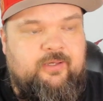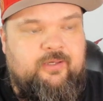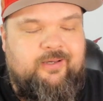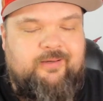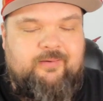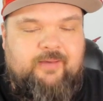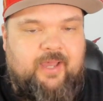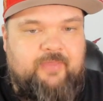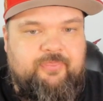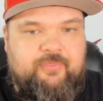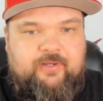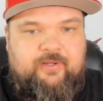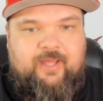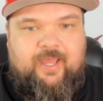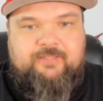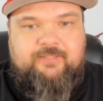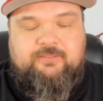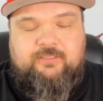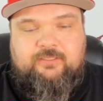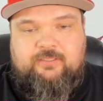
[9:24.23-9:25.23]
I thought
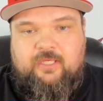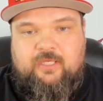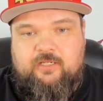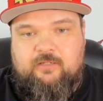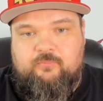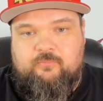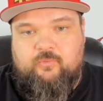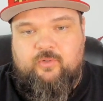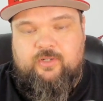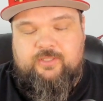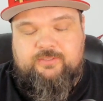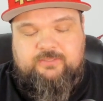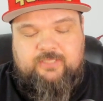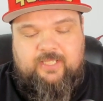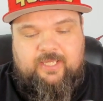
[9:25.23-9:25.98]
Isaac Yedem was